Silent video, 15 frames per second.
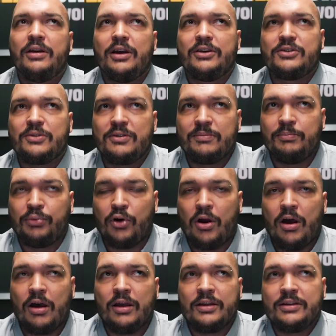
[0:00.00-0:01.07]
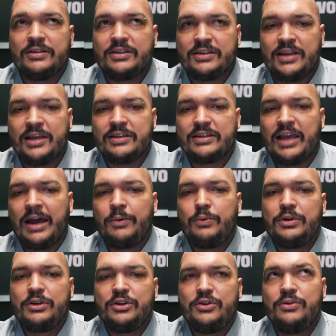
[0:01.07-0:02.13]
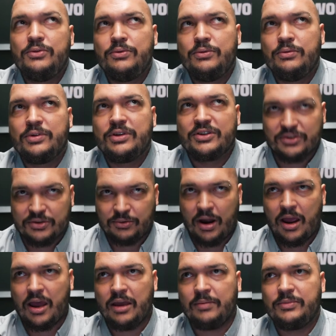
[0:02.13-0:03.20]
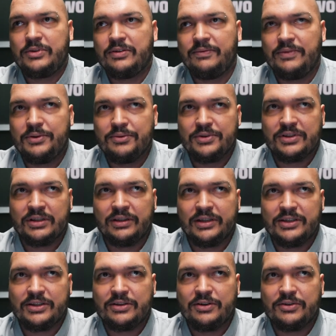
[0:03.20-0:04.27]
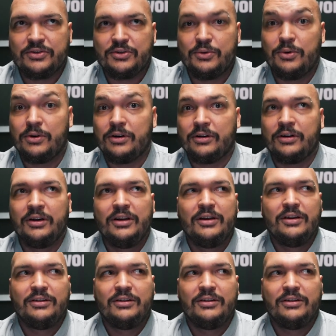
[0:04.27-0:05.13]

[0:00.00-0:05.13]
a sort of broad sense, how would you describe to viewers and listeners who are,